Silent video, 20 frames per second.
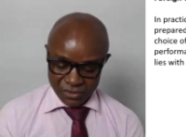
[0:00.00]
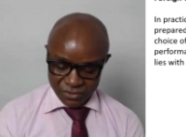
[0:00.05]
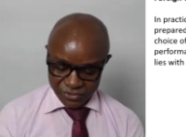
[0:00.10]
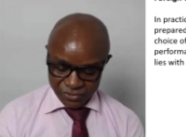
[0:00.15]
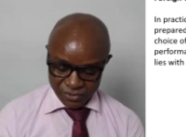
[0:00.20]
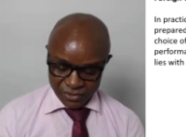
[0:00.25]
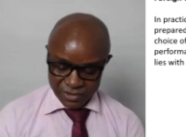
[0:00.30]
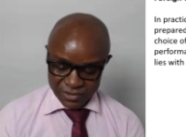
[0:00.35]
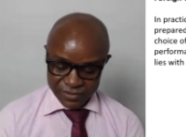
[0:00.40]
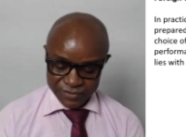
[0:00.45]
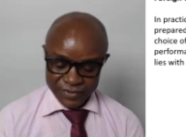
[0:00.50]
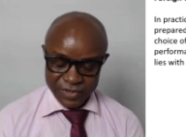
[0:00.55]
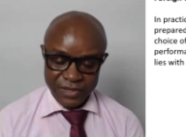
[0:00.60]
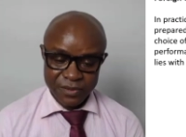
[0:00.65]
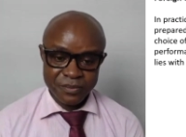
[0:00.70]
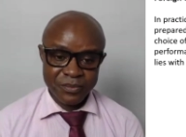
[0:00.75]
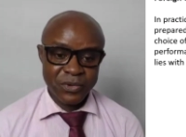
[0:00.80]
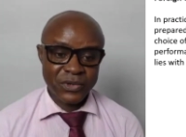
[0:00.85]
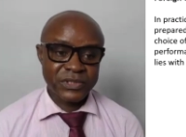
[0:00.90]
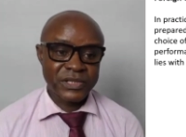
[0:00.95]
So it's very
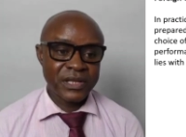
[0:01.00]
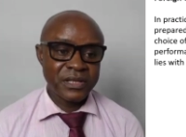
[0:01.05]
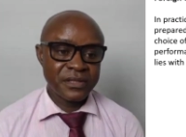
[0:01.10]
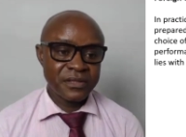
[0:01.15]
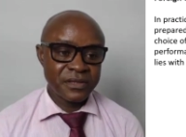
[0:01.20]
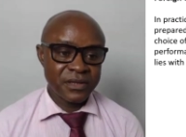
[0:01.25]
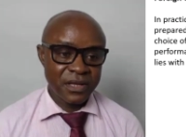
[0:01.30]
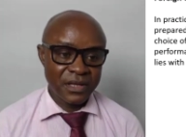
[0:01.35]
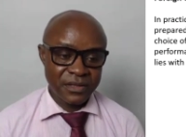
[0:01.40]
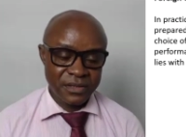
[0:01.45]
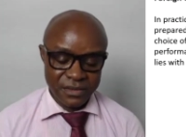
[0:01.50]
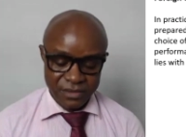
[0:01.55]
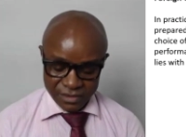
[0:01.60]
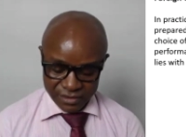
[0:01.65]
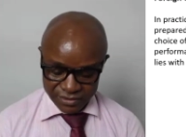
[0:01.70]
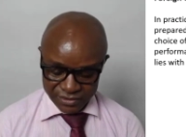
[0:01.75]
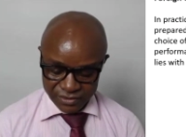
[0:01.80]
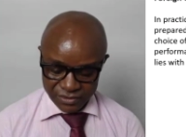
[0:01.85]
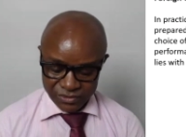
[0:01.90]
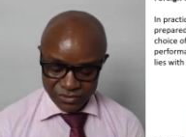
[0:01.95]
important, and
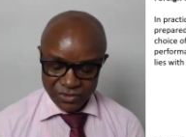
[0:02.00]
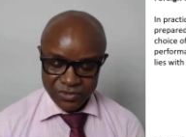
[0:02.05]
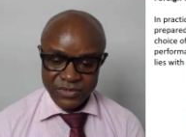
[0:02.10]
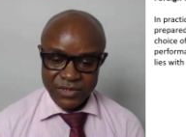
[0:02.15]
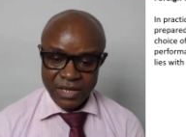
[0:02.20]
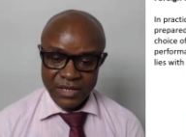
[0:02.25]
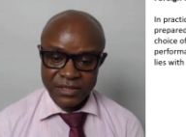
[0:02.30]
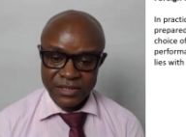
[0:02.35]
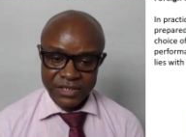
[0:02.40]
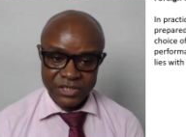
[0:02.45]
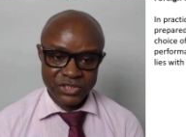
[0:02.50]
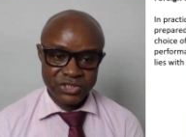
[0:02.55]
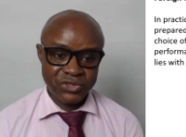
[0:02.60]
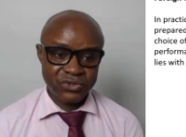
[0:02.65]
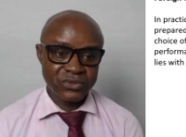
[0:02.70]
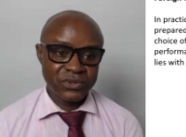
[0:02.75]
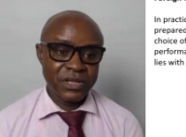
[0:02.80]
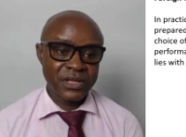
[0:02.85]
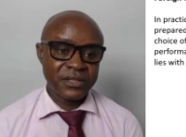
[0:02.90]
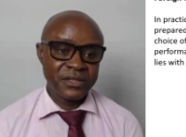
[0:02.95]
it's just an
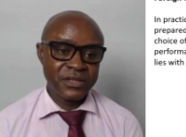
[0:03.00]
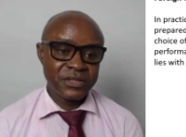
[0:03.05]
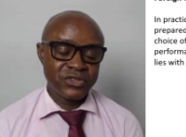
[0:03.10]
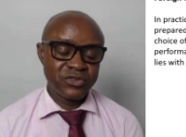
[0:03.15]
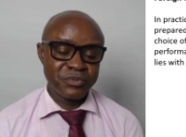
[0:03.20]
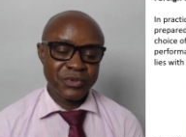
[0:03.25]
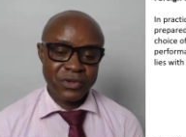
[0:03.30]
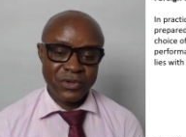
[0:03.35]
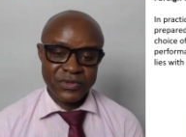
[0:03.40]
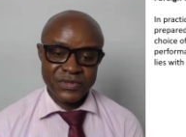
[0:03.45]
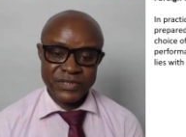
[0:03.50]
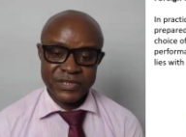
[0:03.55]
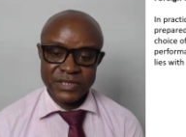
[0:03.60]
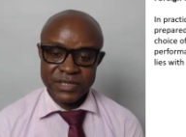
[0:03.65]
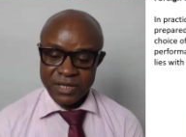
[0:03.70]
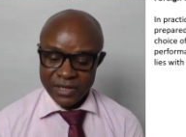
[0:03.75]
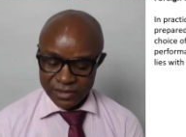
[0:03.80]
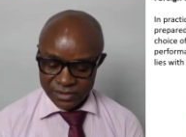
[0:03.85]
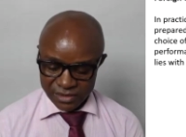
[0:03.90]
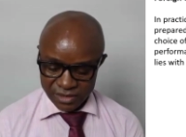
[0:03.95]
issue that needs to be
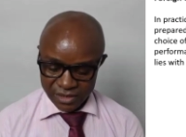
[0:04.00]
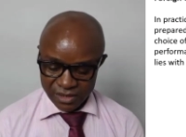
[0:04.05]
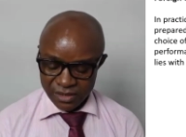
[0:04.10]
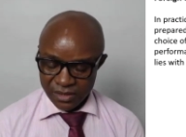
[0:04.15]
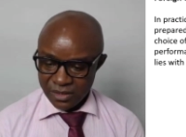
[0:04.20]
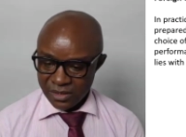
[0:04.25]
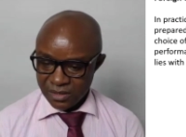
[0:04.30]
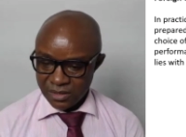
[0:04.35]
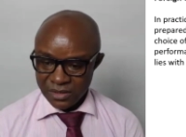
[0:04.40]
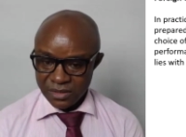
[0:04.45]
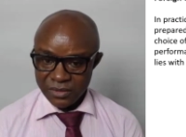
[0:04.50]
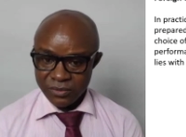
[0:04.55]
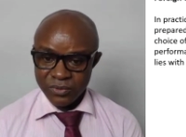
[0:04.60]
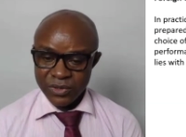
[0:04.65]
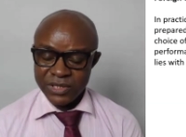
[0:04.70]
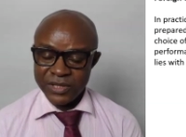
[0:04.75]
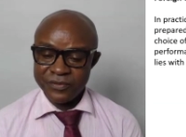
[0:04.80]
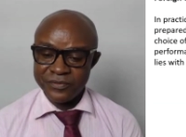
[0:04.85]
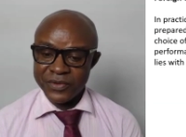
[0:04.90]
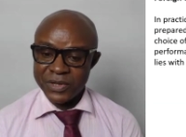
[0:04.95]
considered
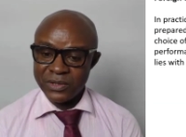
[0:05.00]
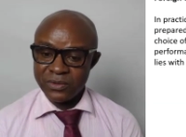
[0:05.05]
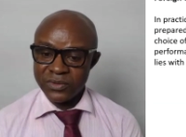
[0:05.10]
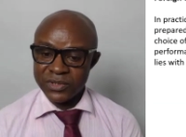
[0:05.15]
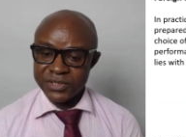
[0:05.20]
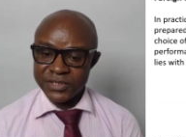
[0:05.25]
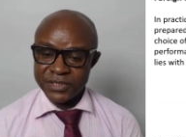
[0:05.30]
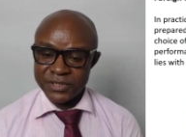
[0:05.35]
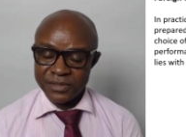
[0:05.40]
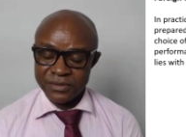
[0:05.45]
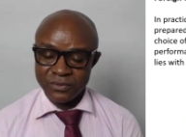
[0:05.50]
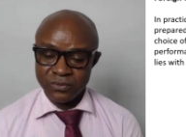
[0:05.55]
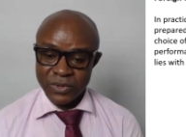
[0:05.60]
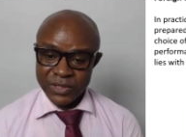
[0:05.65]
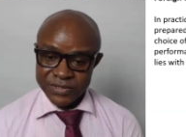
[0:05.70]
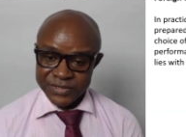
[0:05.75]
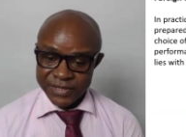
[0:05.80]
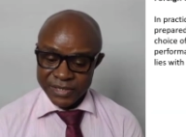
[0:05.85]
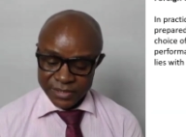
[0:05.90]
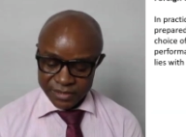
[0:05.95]

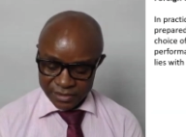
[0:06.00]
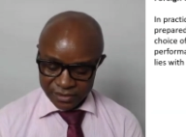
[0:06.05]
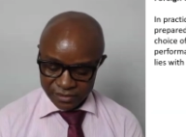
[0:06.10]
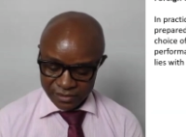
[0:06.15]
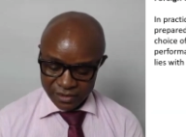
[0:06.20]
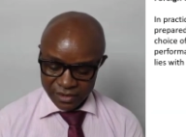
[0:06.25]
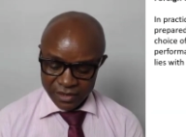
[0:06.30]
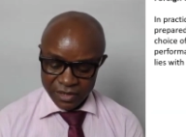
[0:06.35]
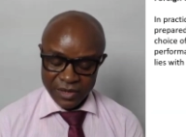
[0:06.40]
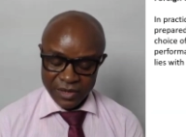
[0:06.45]
when setting